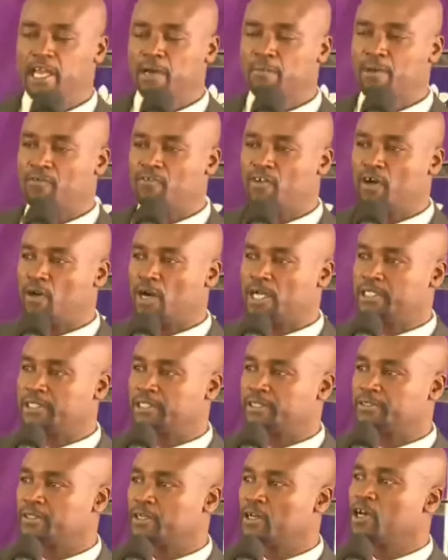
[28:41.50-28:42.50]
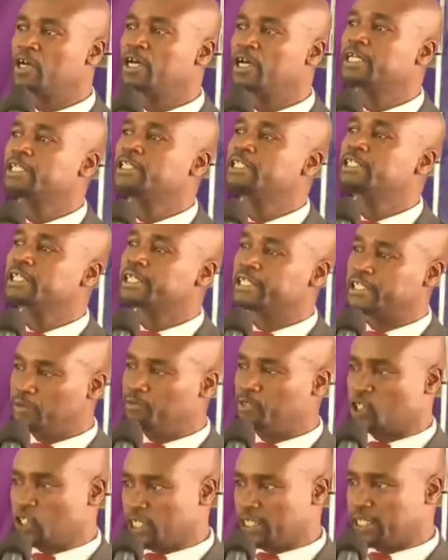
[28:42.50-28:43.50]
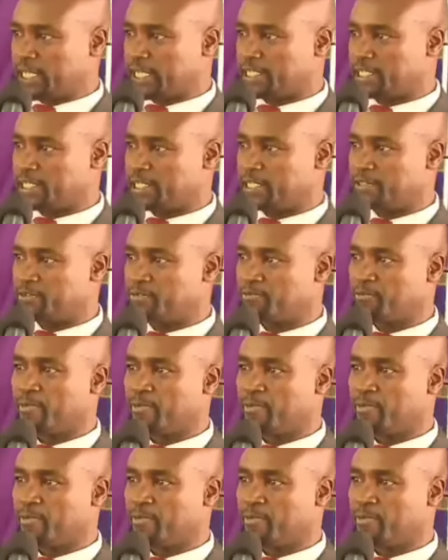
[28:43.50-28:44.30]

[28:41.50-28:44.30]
number 4 was receive Jesus.